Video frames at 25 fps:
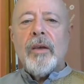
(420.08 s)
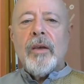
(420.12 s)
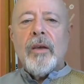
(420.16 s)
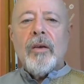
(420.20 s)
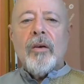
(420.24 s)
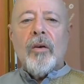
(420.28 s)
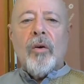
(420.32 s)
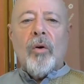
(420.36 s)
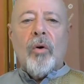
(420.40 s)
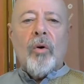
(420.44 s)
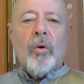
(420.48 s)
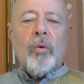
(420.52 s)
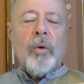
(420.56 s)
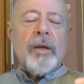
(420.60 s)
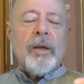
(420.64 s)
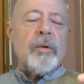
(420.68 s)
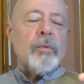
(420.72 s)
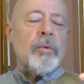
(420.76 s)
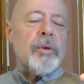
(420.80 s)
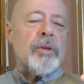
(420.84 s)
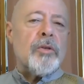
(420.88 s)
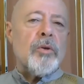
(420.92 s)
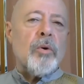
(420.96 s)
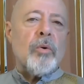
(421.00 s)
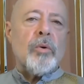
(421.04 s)
or whether
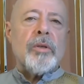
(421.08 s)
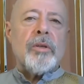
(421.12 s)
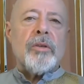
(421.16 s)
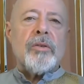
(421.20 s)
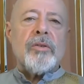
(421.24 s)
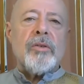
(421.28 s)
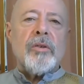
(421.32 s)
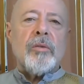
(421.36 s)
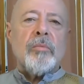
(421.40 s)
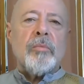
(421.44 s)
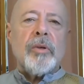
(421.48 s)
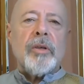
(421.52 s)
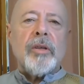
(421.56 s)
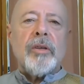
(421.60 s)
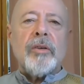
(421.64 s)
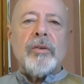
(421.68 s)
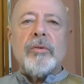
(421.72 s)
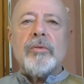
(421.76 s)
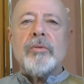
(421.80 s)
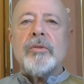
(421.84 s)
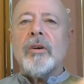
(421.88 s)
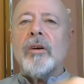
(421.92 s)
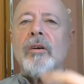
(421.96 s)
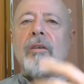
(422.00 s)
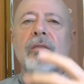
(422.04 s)
we're talking to somebody
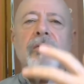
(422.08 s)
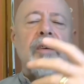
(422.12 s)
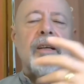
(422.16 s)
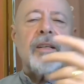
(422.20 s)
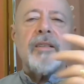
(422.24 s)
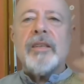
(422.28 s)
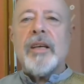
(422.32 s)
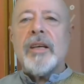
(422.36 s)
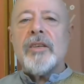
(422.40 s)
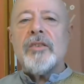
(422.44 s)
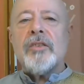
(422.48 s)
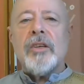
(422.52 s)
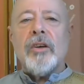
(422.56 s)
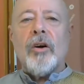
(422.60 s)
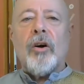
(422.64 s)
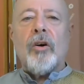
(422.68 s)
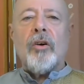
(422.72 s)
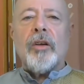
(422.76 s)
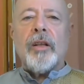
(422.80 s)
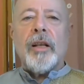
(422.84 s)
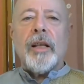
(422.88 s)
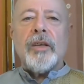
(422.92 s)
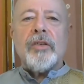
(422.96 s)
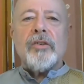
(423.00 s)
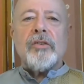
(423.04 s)
who's got a fantastic art
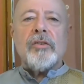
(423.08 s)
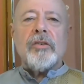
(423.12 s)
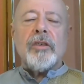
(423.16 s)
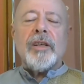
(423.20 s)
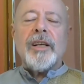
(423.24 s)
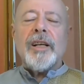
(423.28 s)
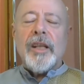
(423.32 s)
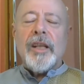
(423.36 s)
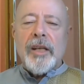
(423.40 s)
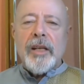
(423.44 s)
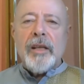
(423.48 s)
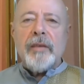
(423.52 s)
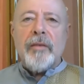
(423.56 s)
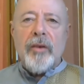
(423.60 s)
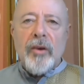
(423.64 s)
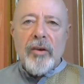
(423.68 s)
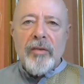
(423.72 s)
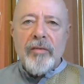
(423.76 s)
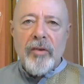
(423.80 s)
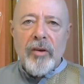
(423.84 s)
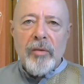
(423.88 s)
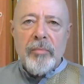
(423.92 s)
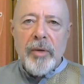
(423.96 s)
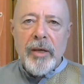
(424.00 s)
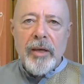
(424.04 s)
collection and clearly a very,
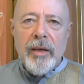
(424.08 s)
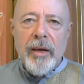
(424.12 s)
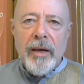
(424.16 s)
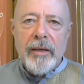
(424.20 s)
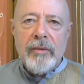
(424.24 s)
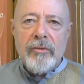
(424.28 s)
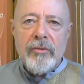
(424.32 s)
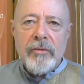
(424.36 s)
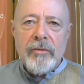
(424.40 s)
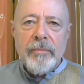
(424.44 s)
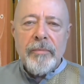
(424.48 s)
very big house.